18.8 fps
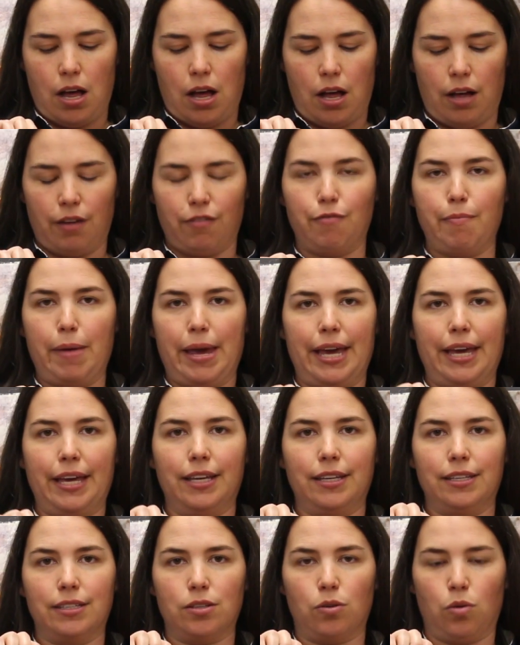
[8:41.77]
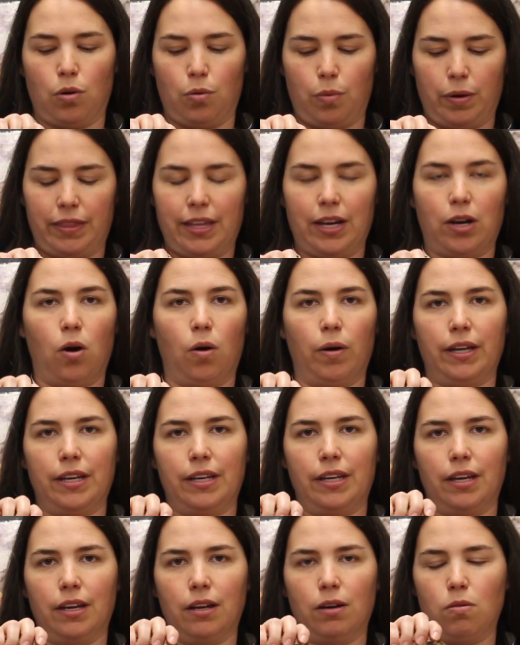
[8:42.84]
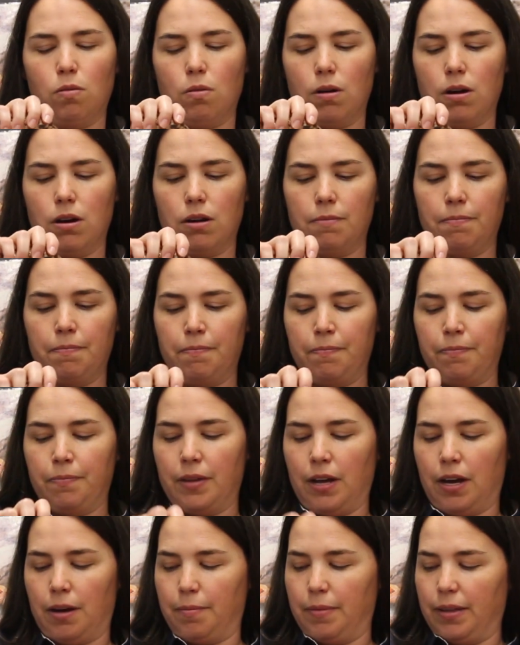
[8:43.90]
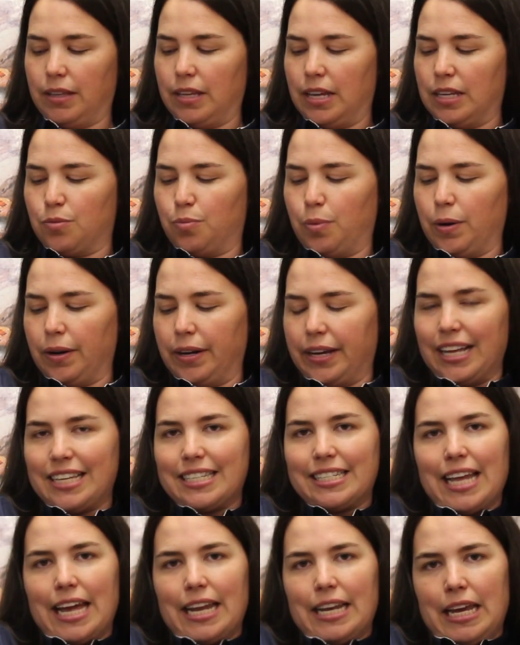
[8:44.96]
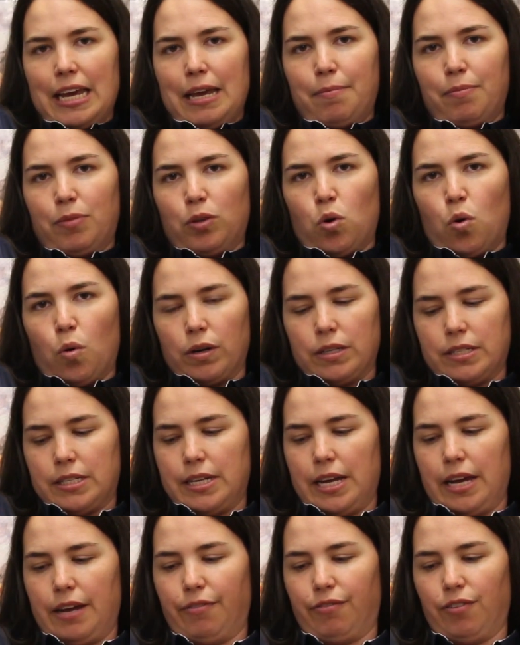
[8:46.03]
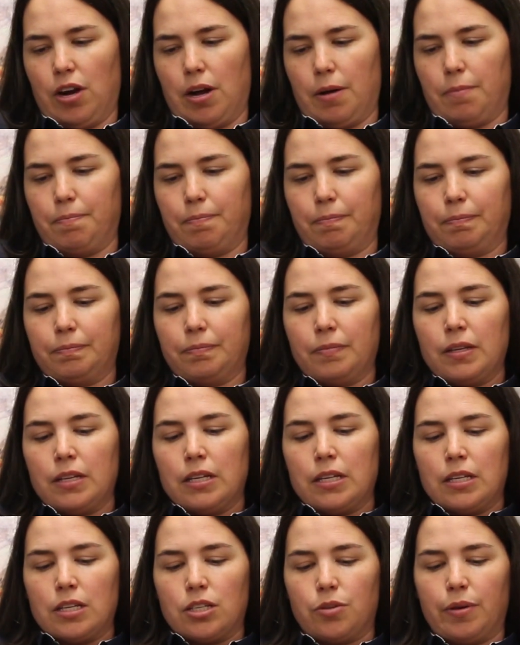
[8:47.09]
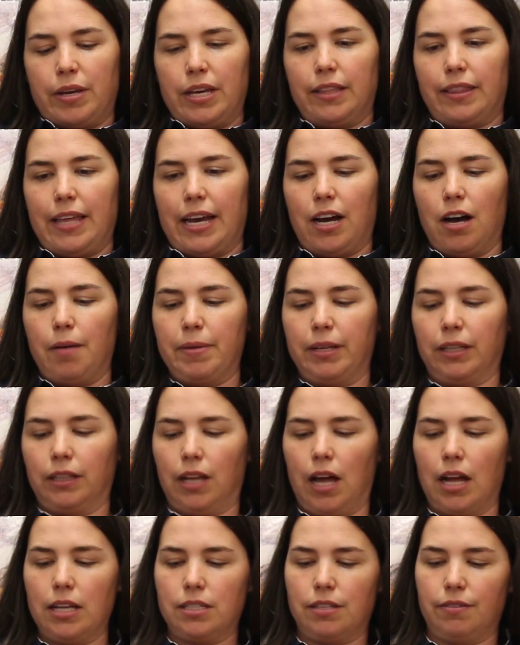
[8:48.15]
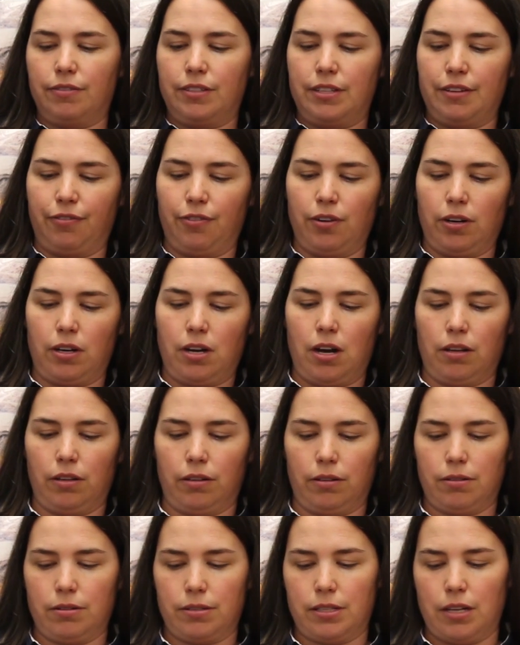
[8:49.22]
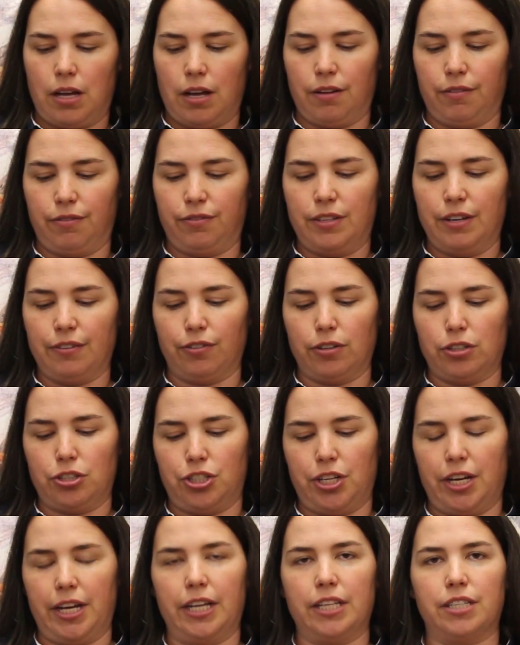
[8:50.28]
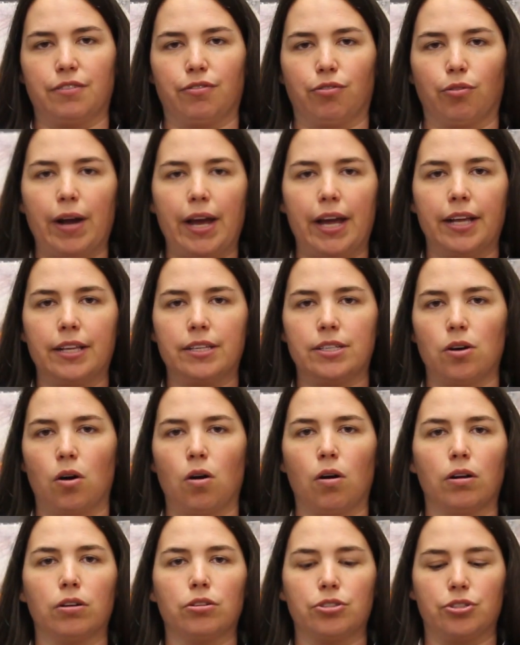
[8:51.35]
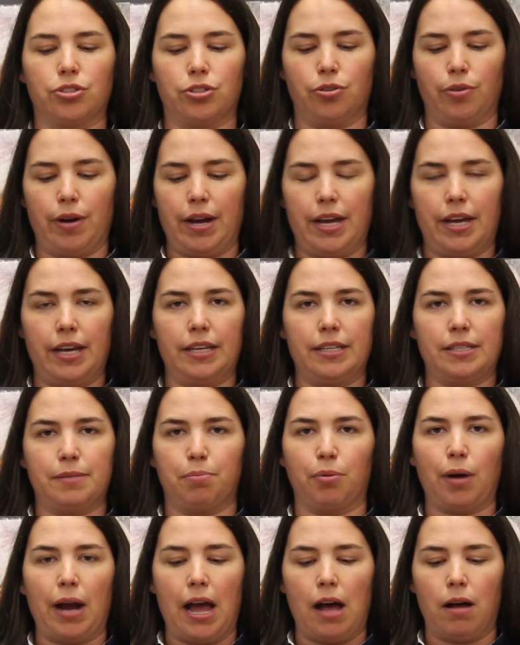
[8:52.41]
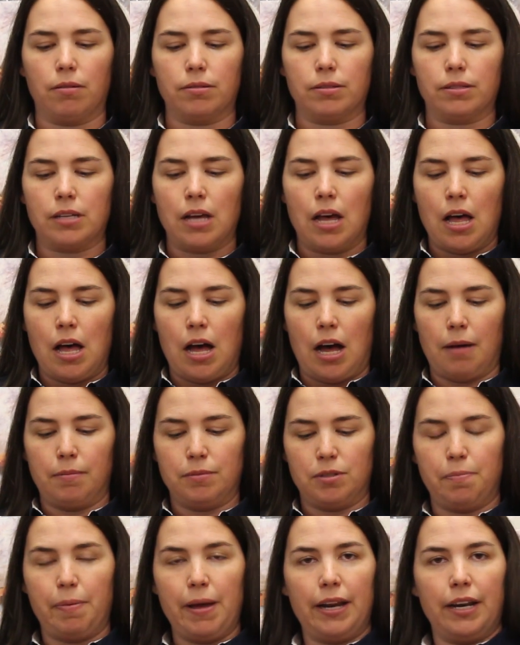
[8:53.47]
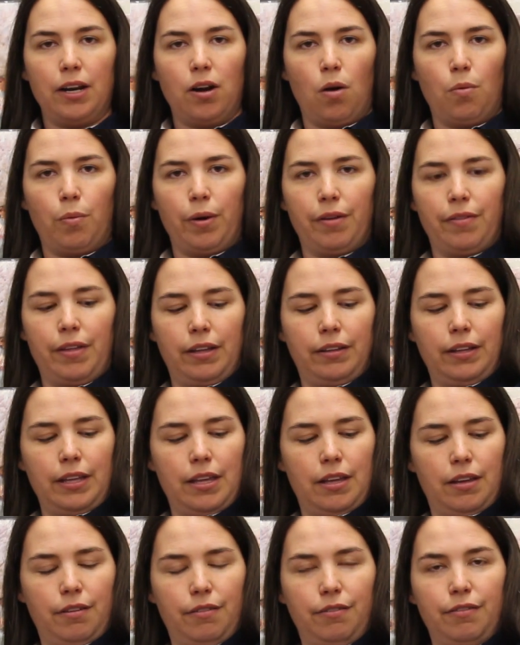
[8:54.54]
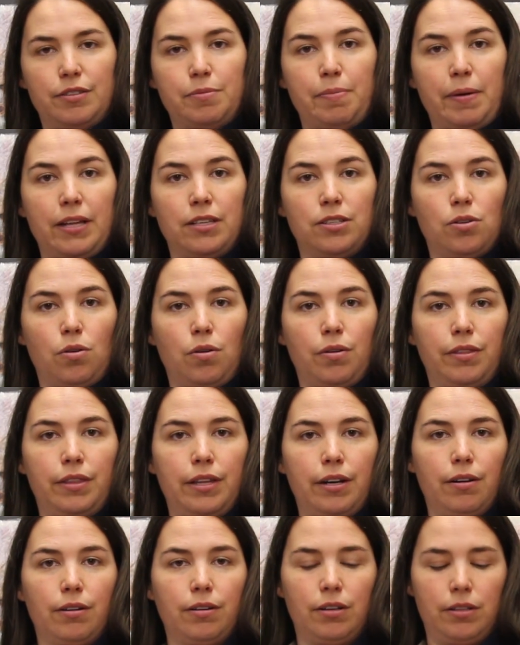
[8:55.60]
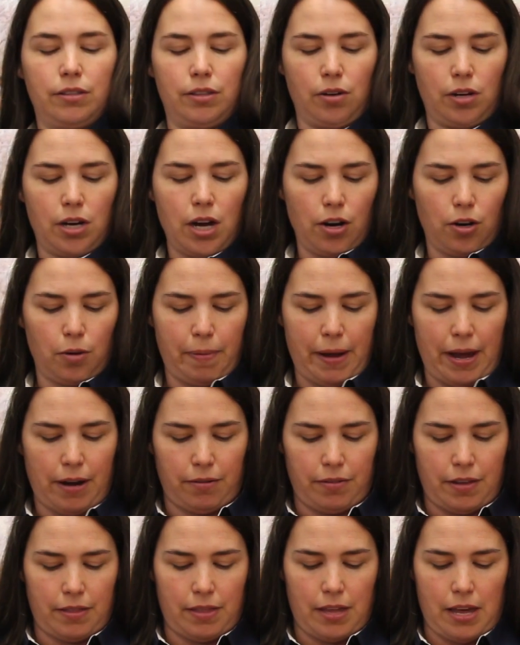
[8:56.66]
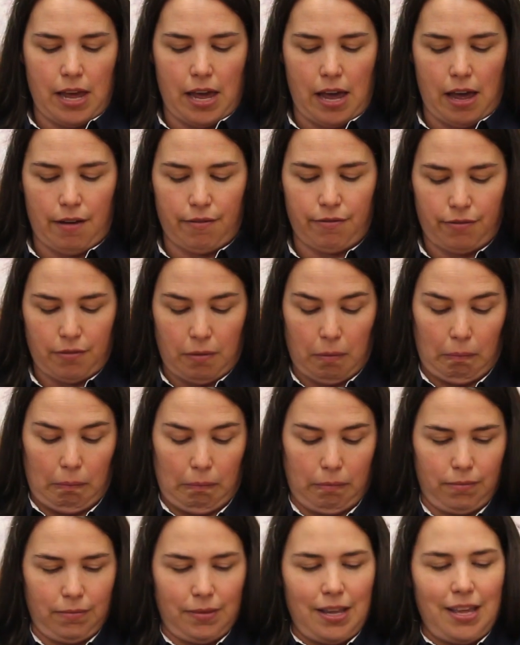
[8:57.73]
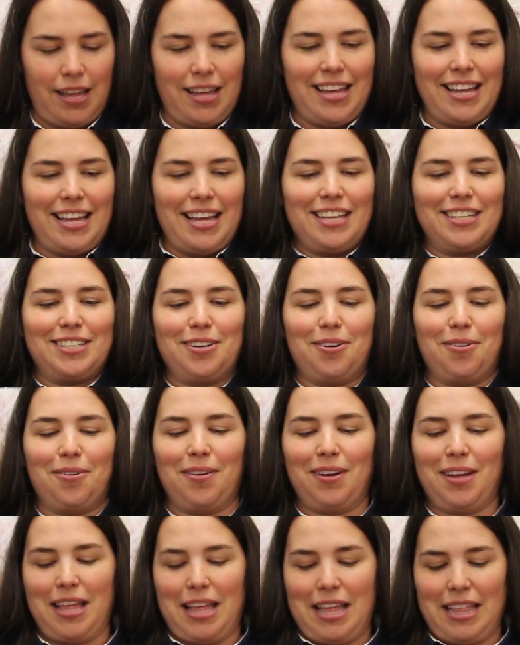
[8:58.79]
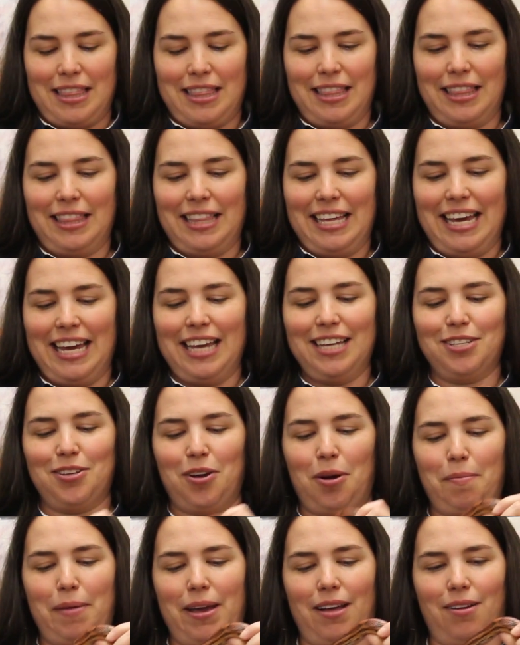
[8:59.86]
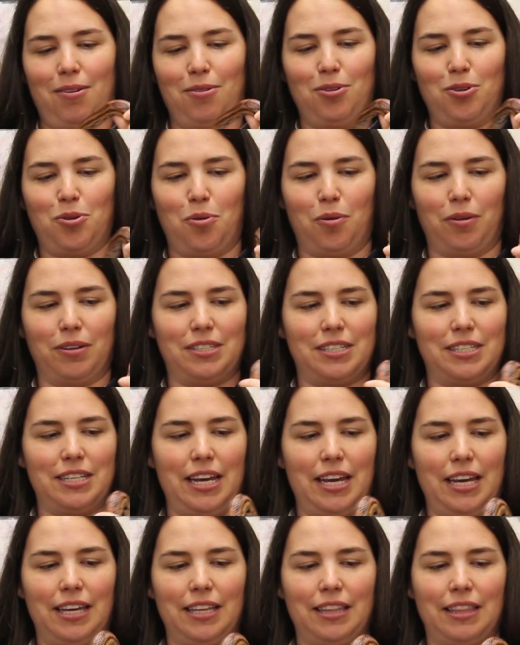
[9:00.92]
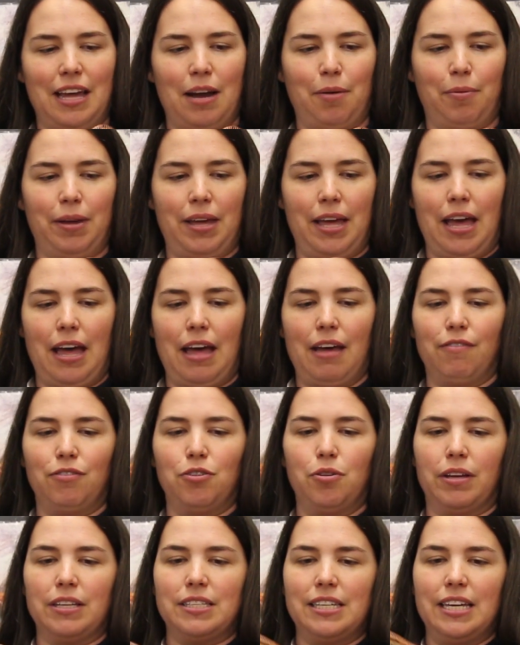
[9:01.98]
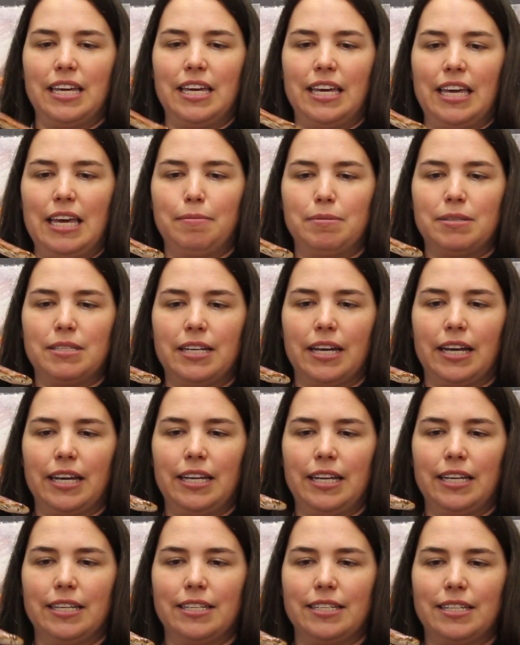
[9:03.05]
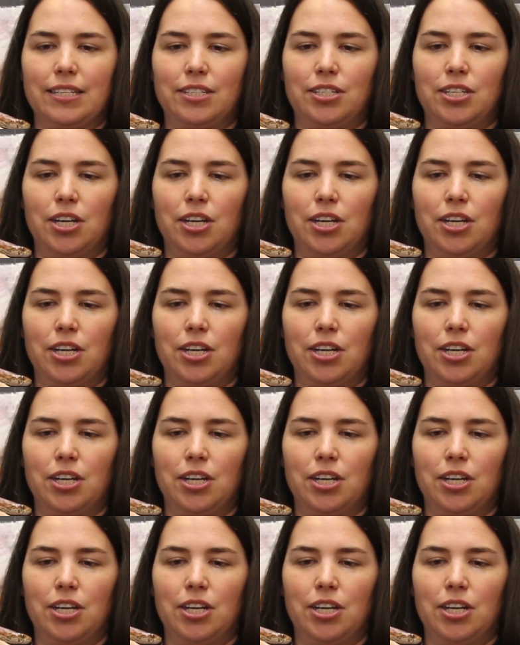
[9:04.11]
of maize or what they call Indian corn um, is where he gets that name corn snake from. So he, they come in lots of different colors of different shades of reds, orange, grays, browns, um, depending on where they live, depends on their, their color pattern that they have. So He's our male corn snake that we have. You can see he keeps sticking his